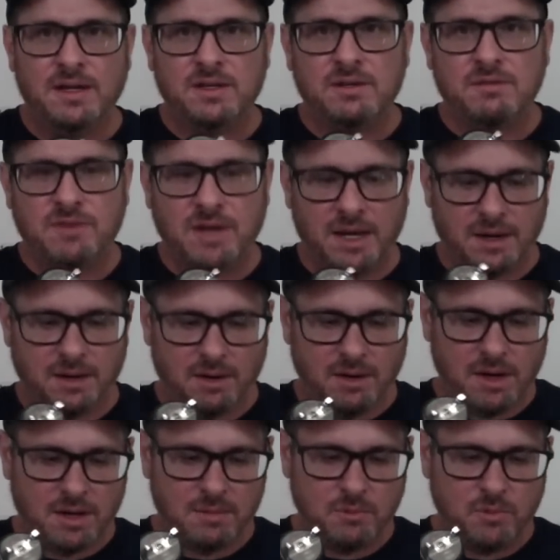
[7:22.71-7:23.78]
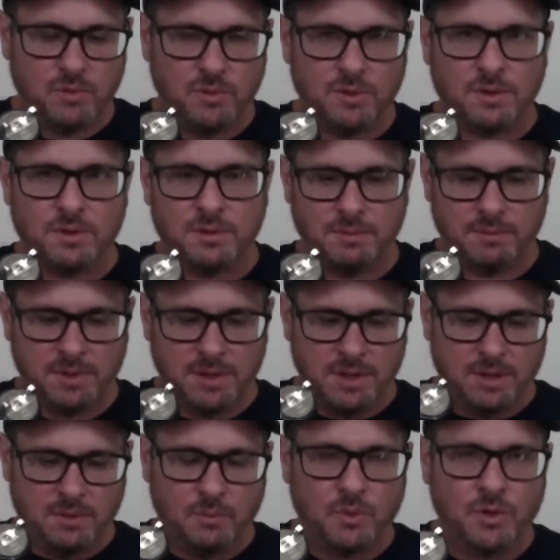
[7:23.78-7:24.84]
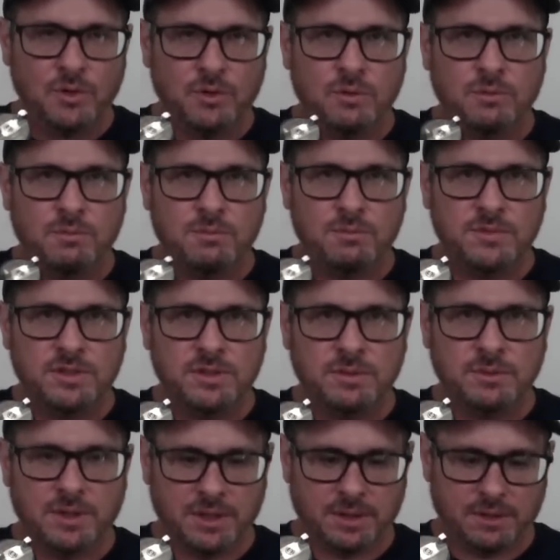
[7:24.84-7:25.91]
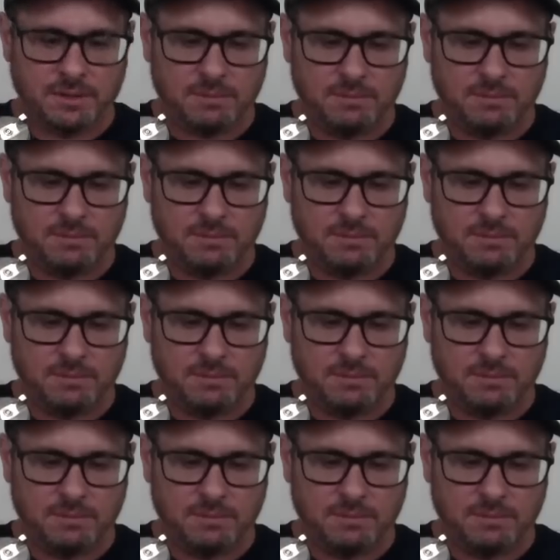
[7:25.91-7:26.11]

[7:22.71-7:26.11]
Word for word: you've got a lot more room to uh,